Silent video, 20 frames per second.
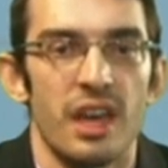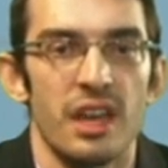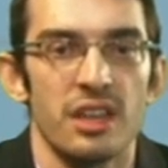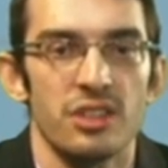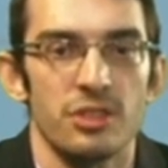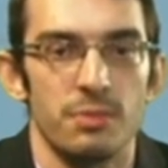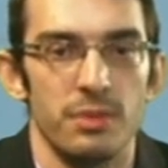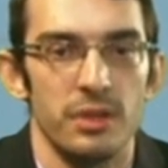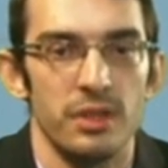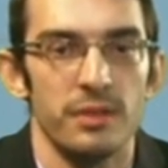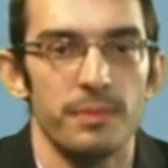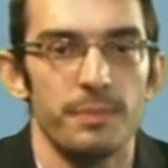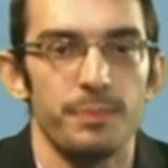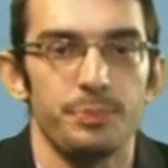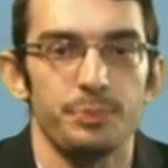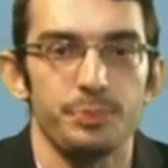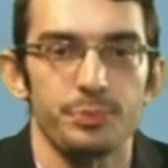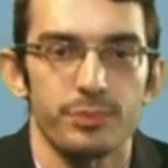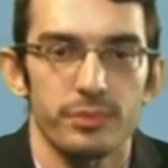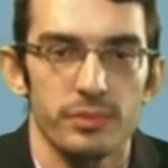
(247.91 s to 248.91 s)
Ashby.
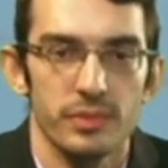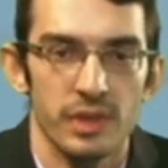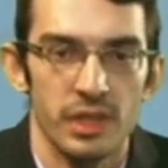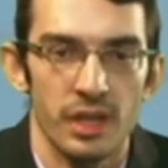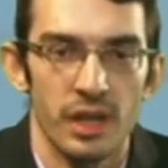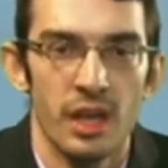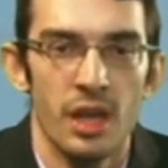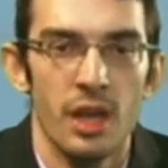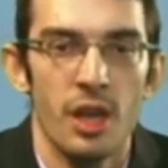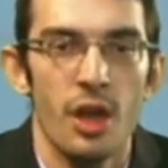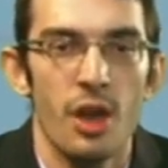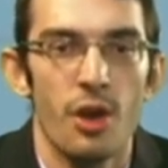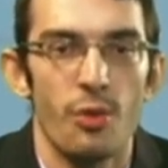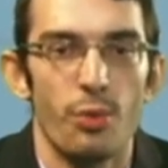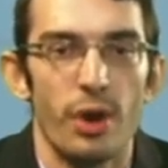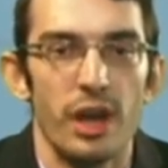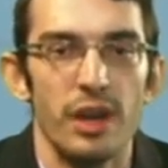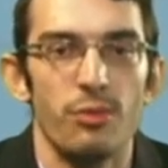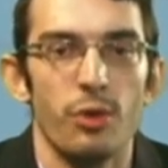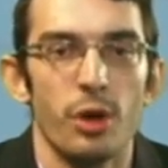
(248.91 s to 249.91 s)

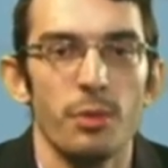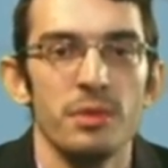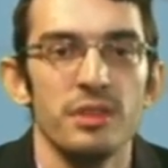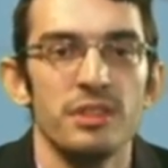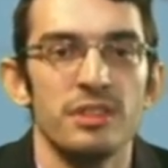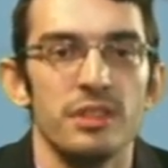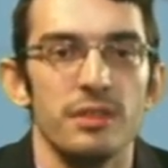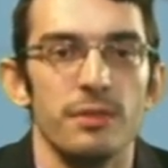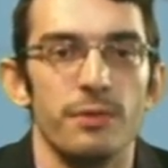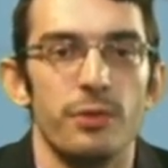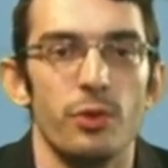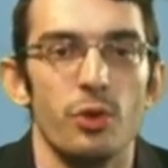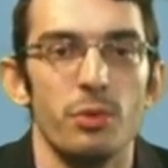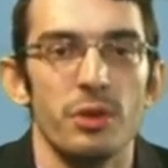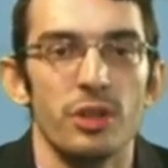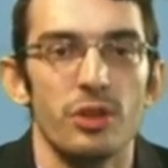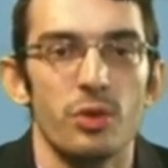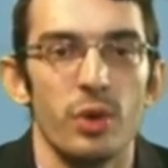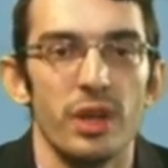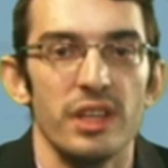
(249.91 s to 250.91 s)
Ray Robertson,
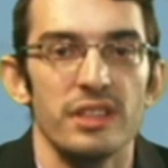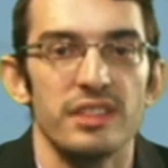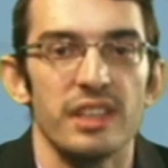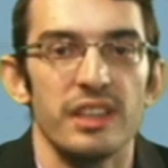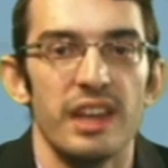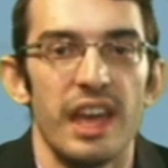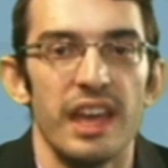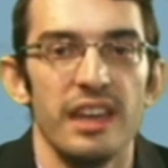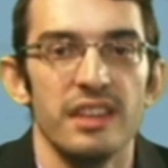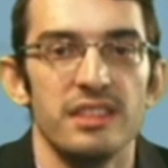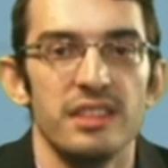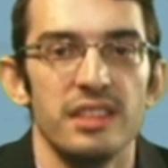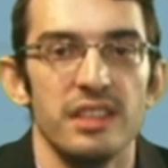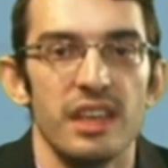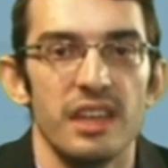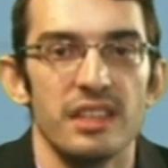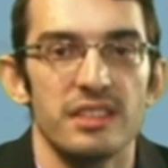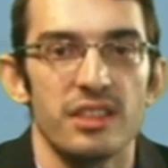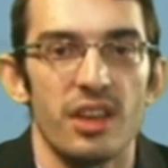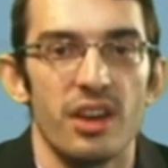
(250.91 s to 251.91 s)
former Queensland
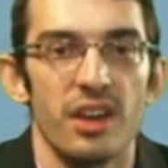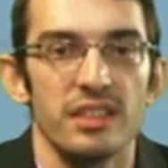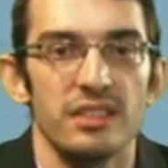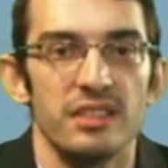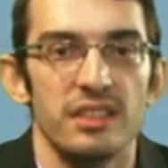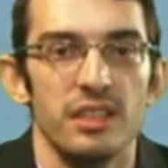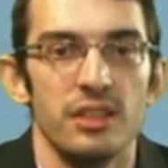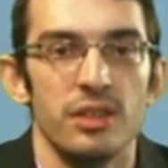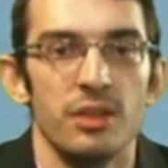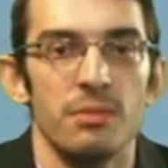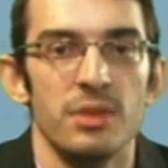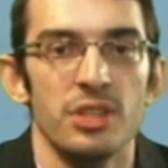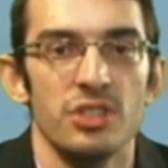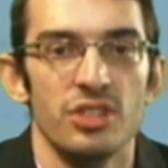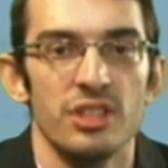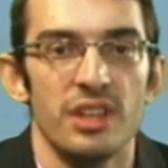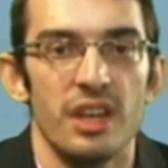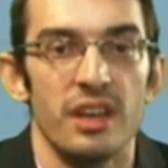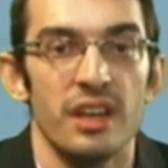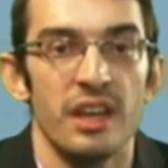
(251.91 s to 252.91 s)
ATSIC
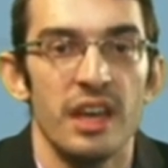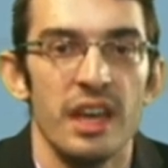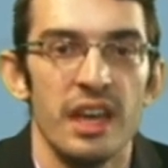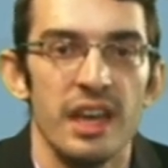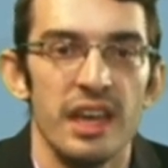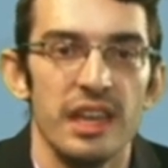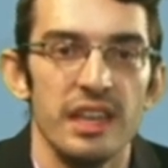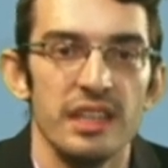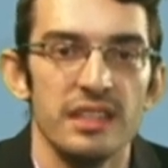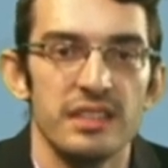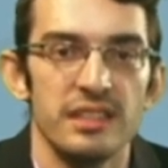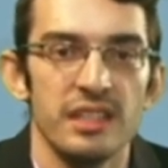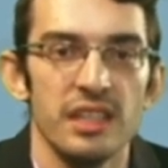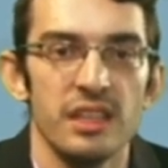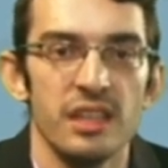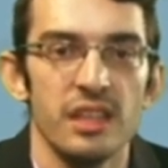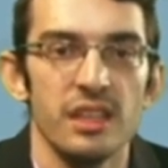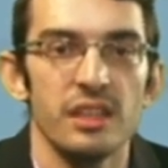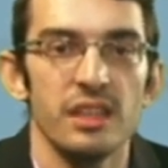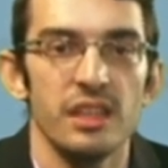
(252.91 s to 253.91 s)
commissioner, is
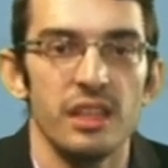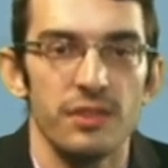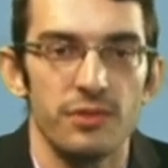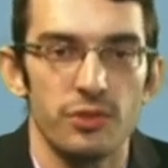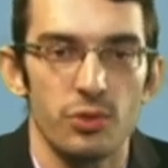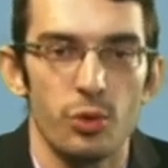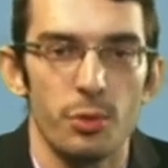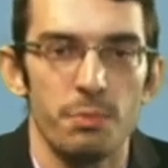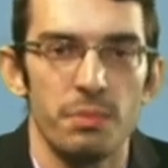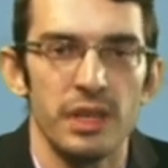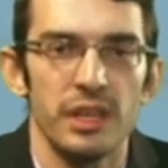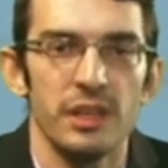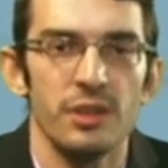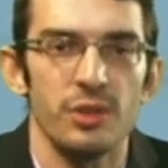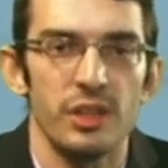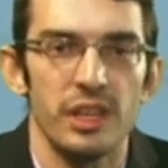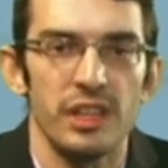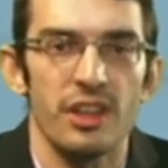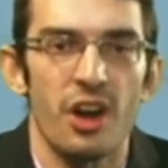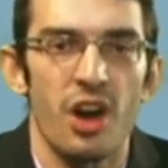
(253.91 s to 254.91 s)
seeking leave to
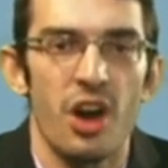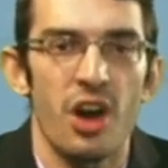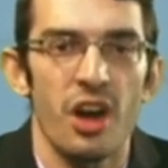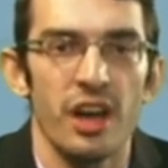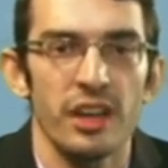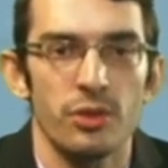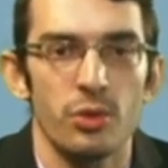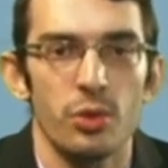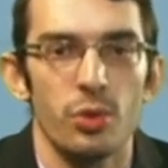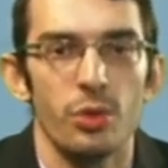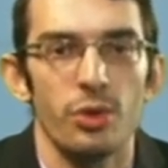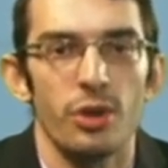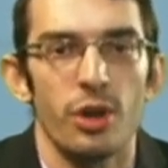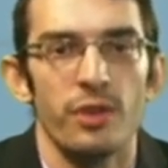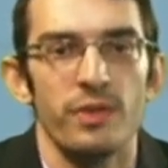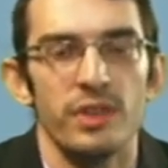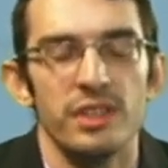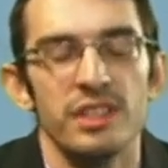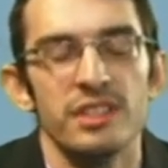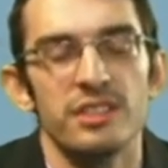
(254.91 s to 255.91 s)
appeal in the High Court
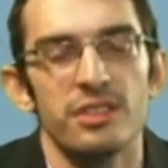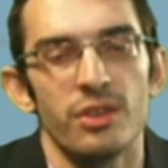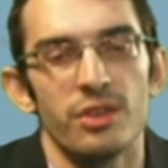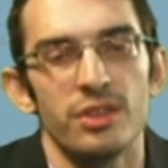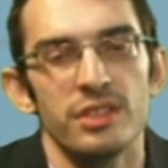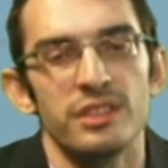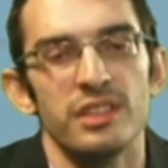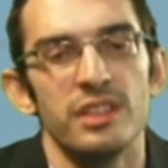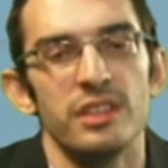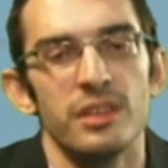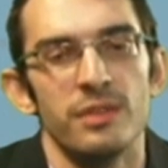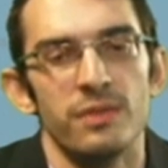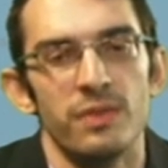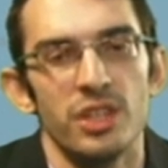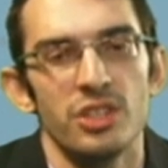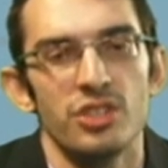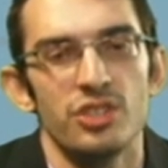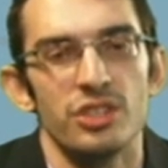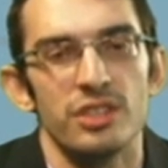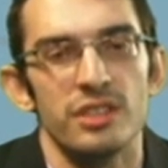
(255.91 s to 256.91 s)
over dishonesty
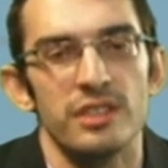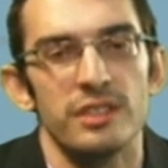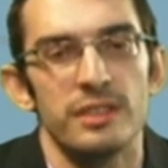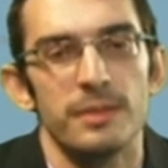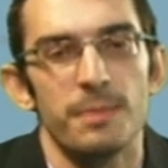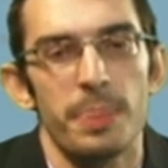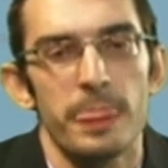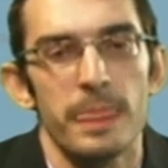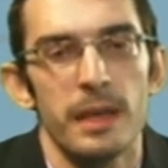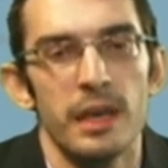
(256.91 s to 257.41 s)
convictions.